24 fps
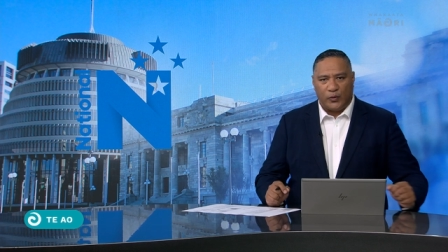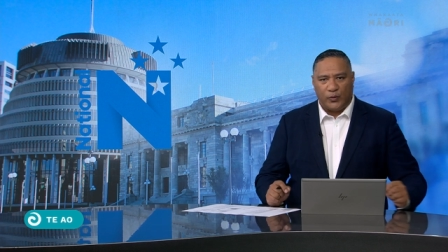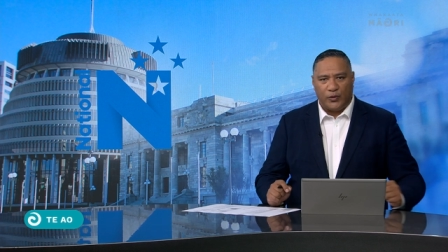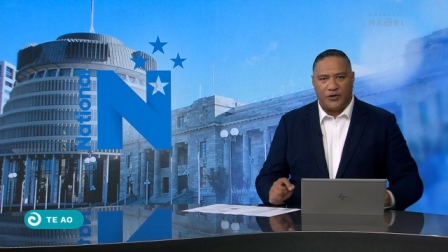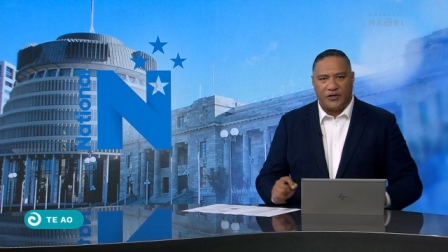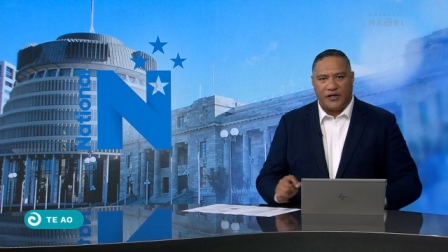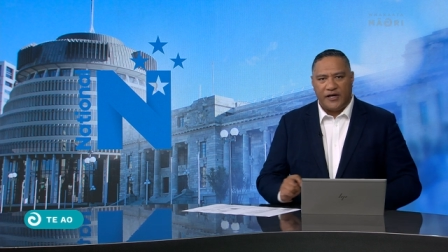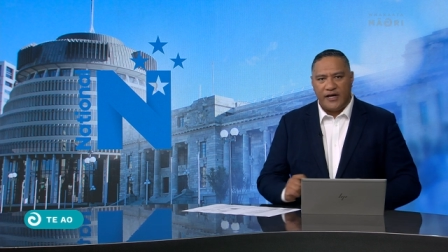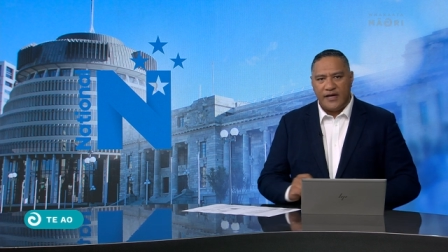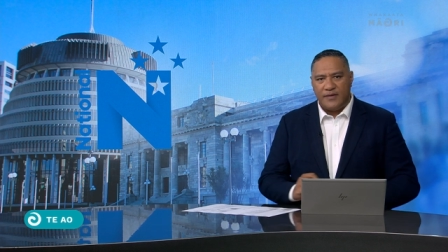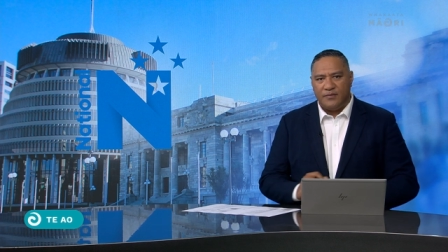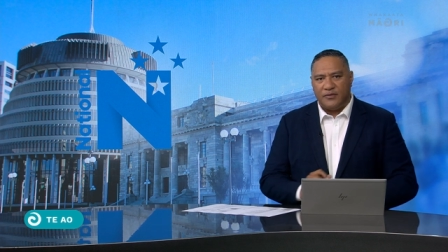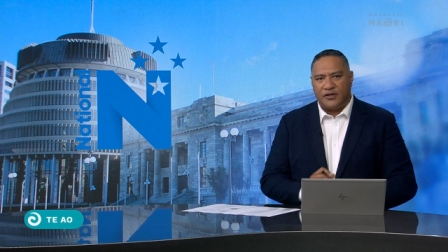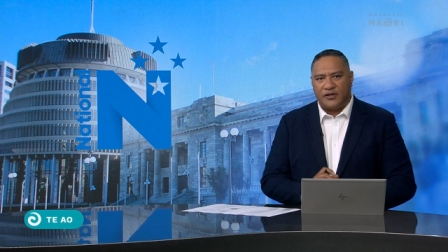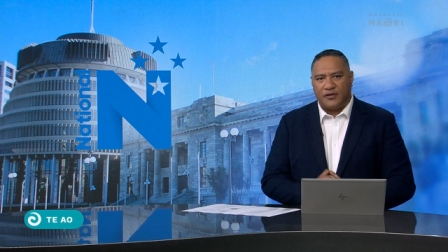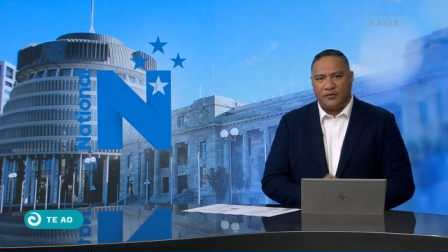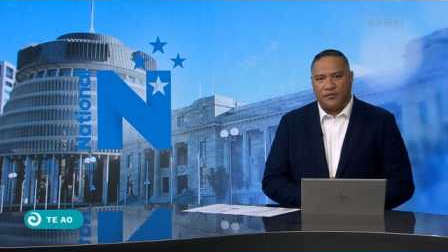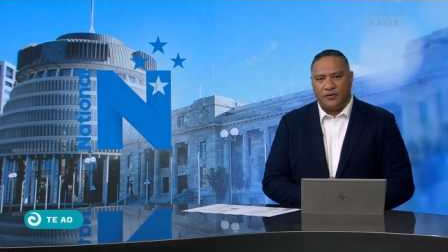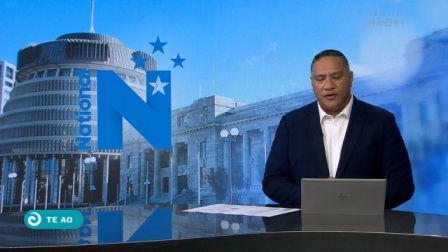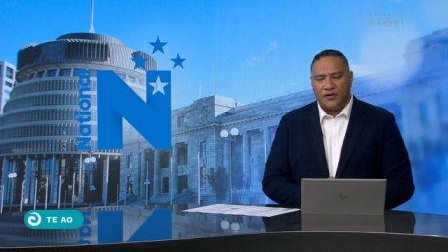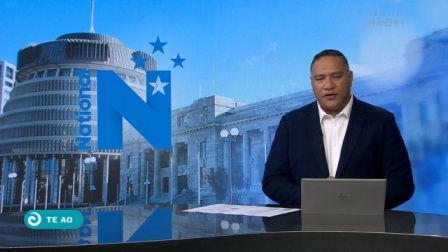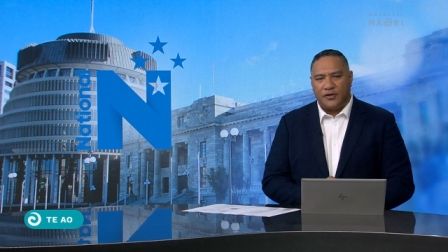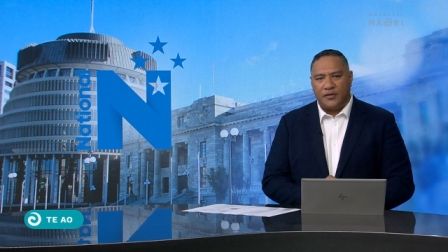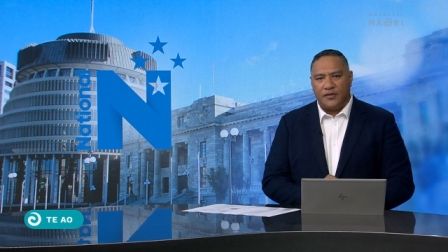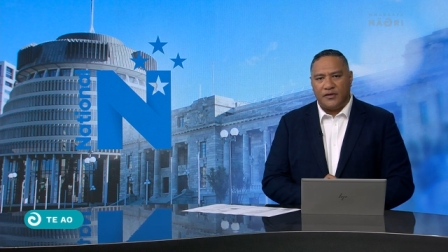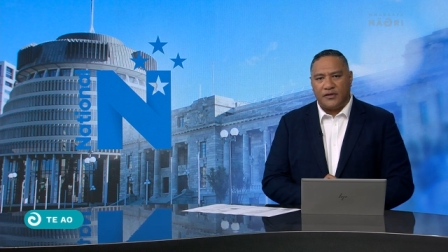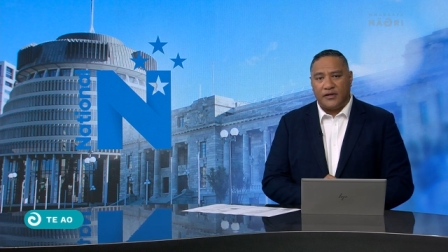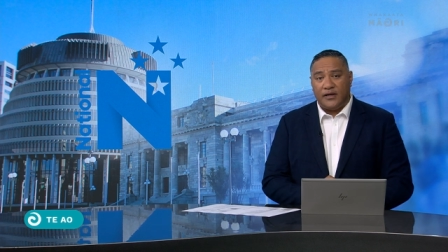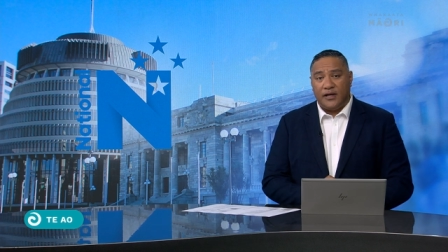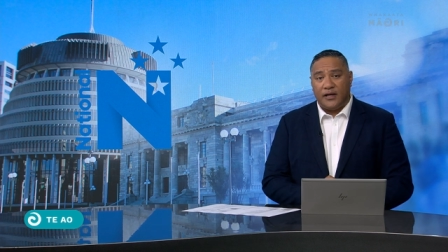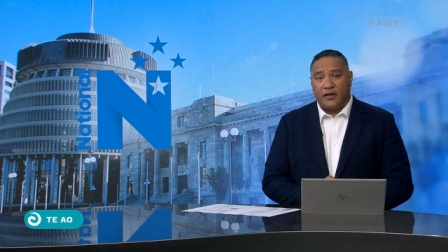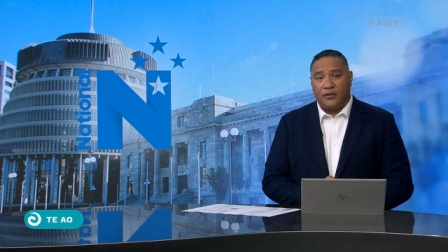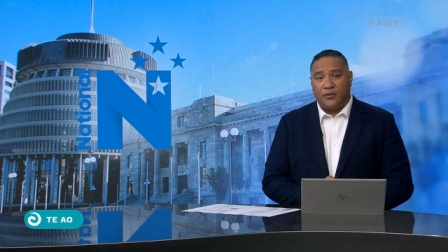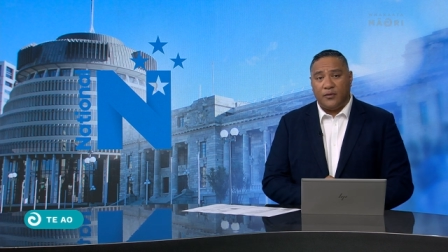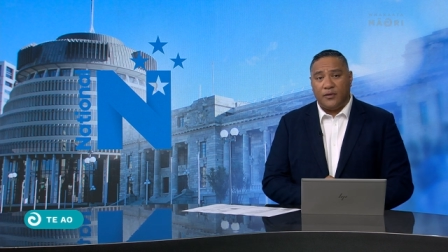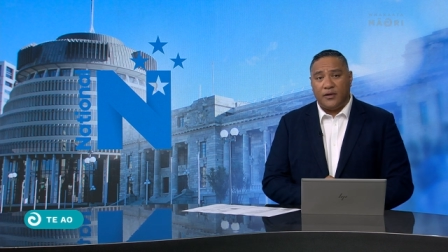which aims to reduce
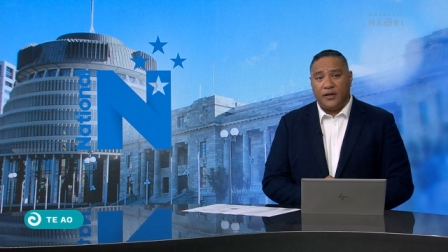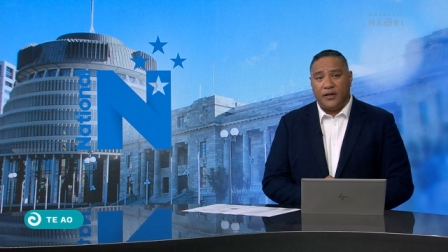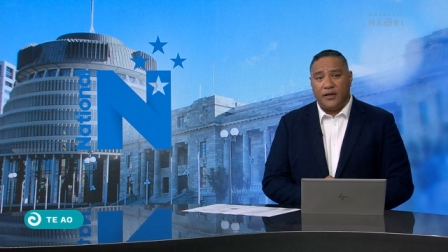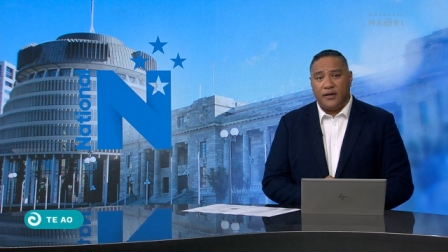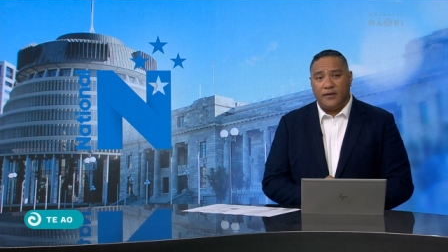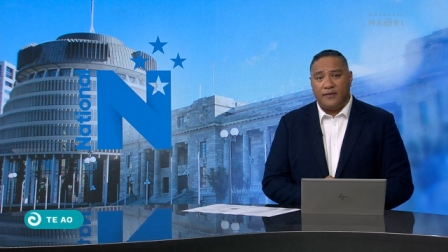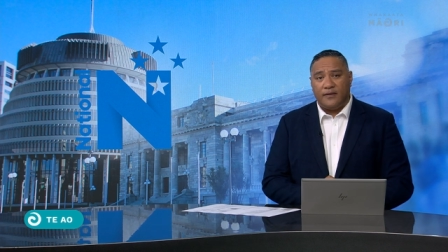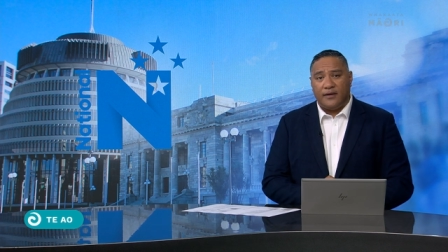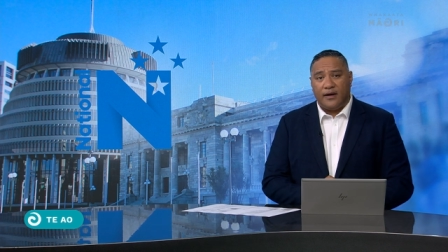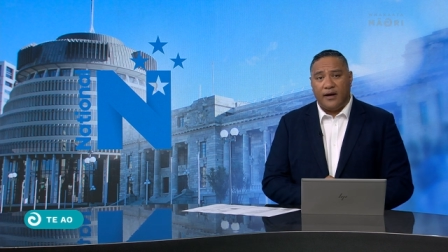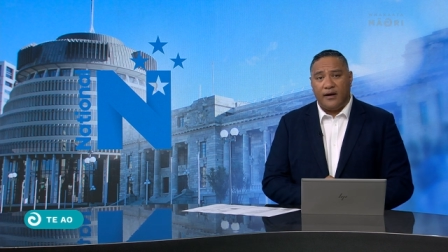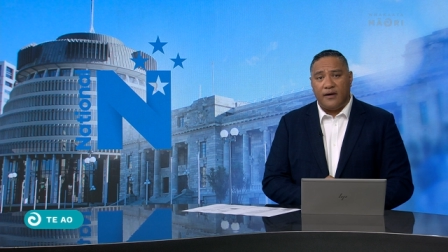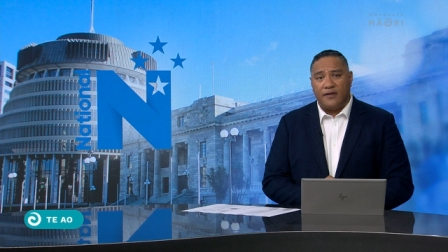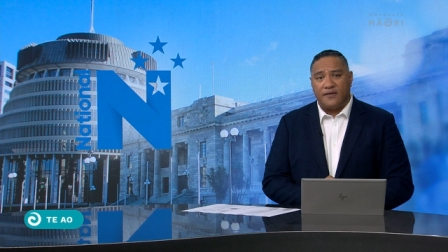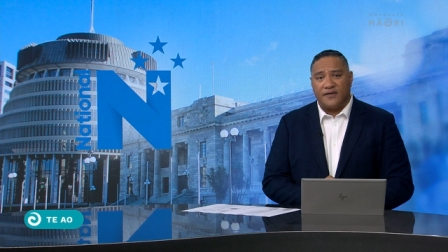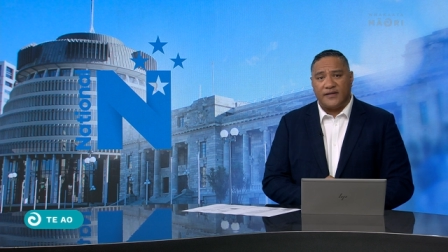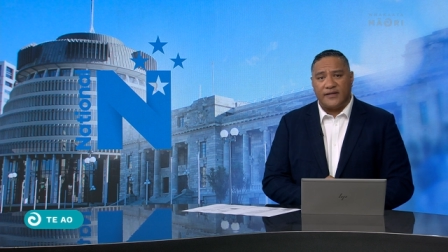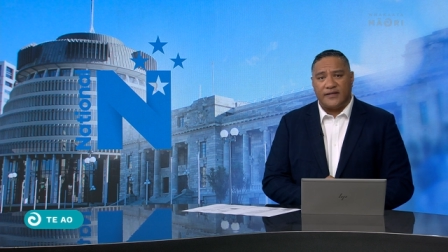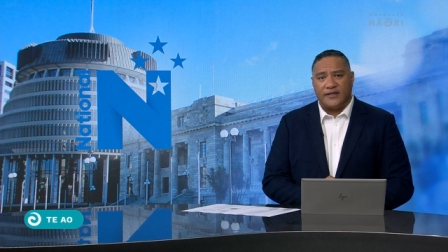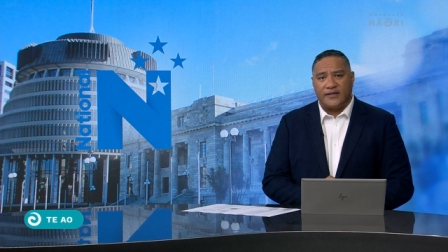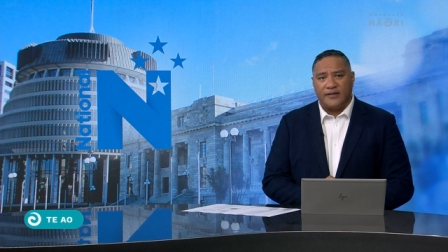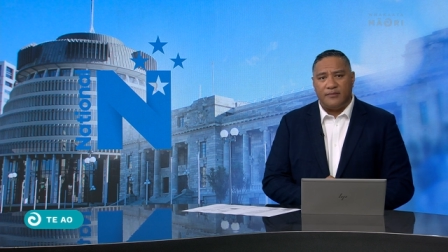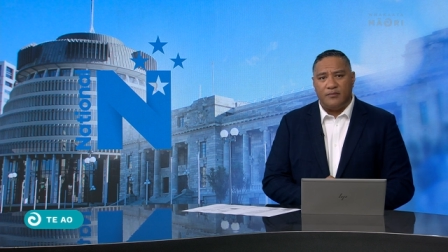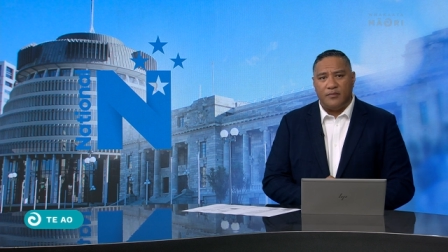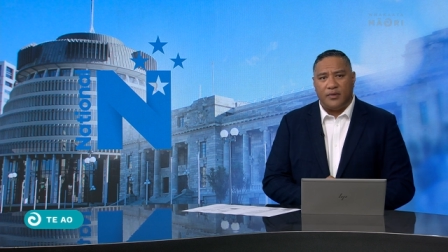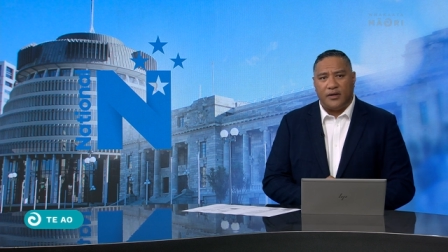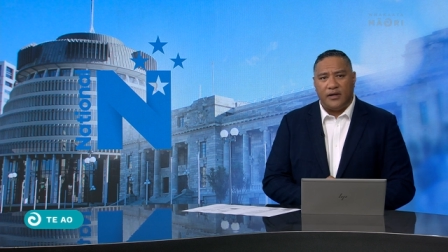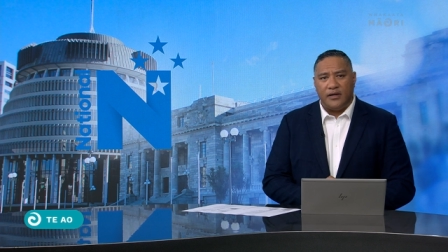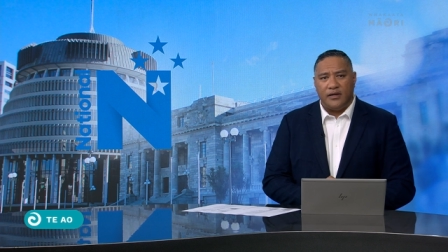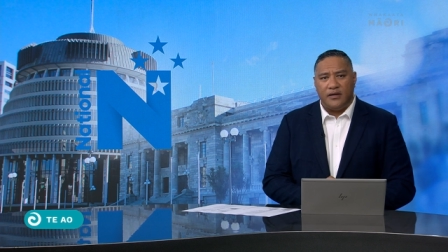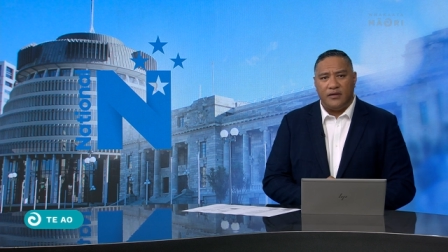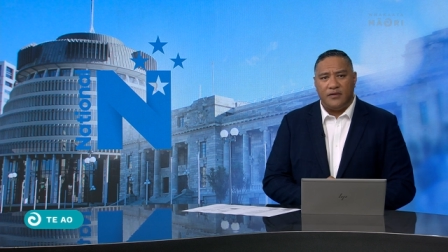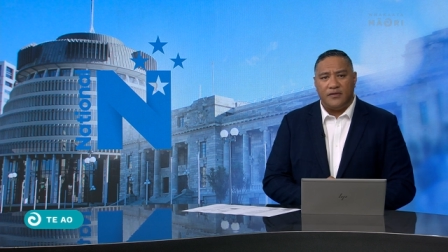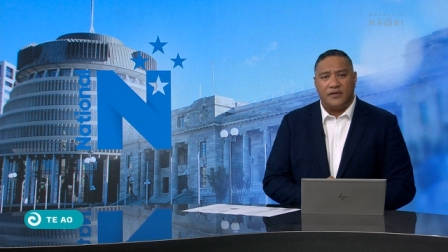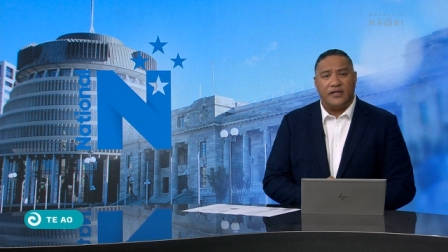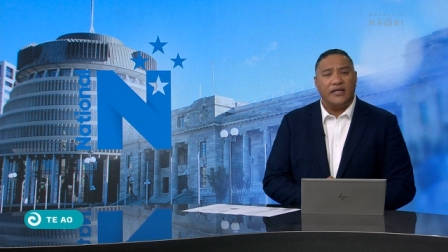inequity in the health system by
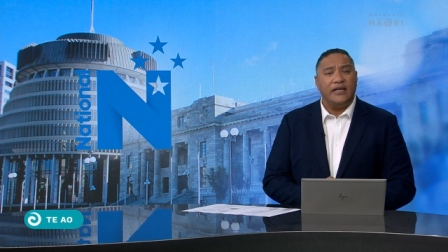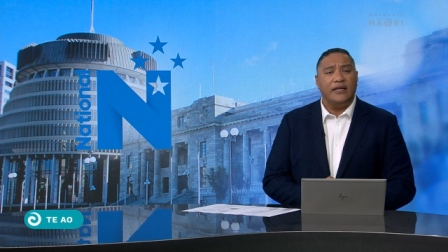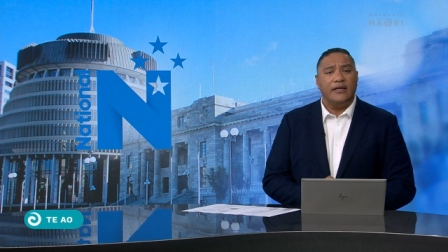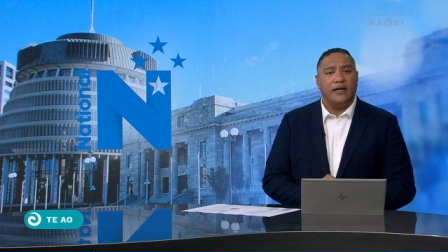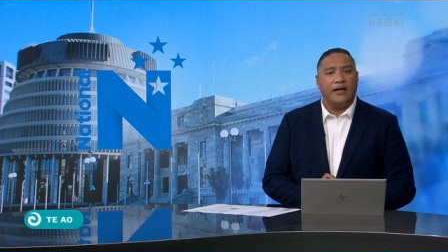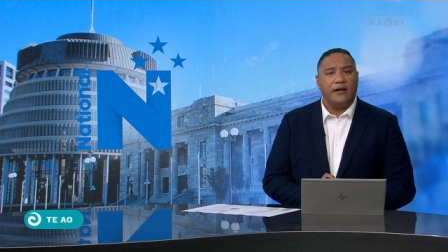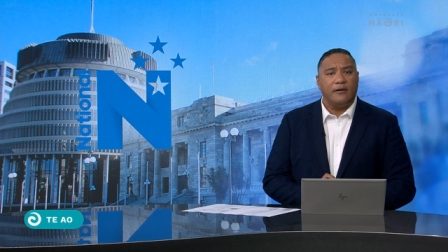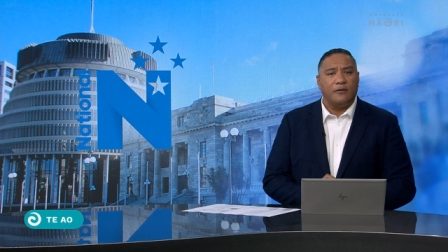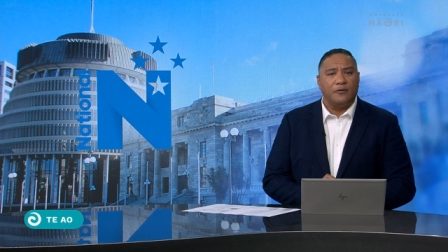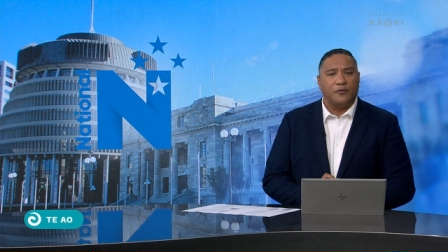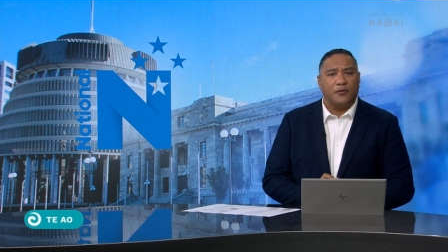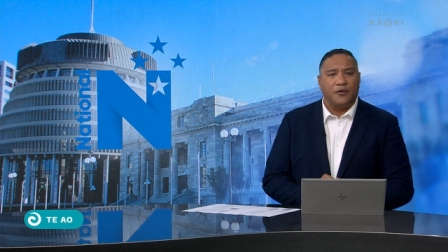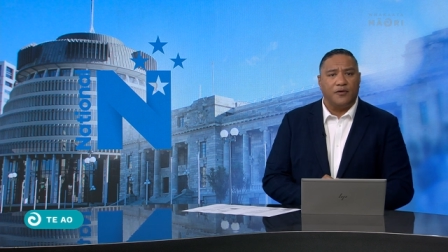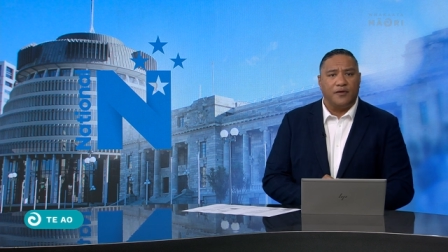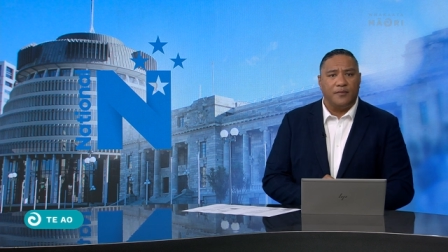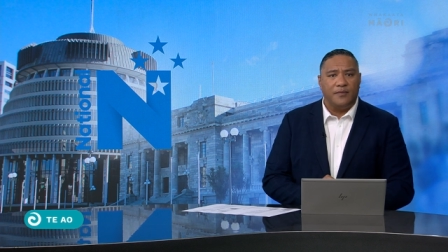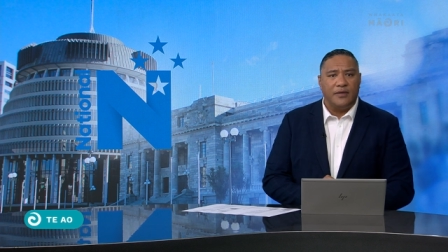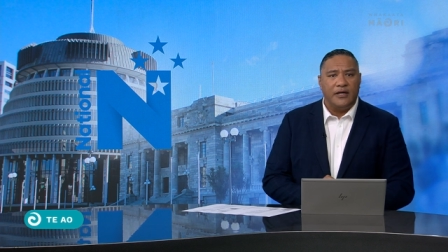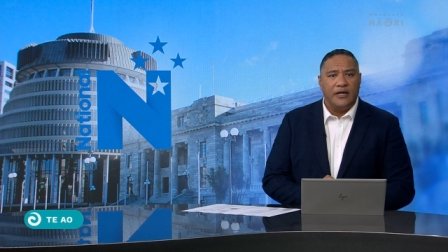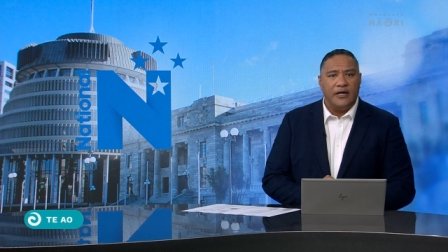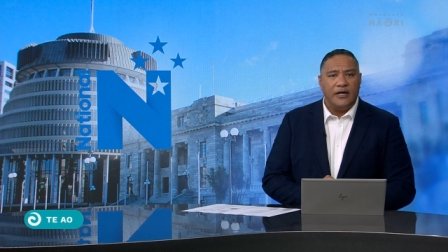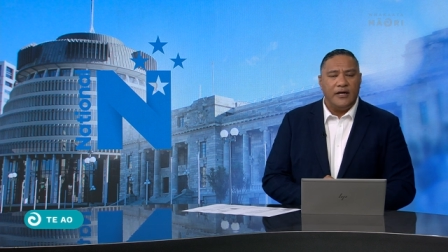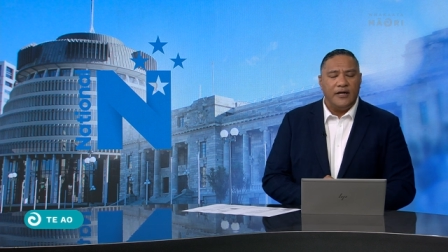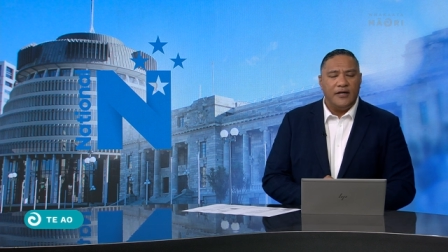using an algorithm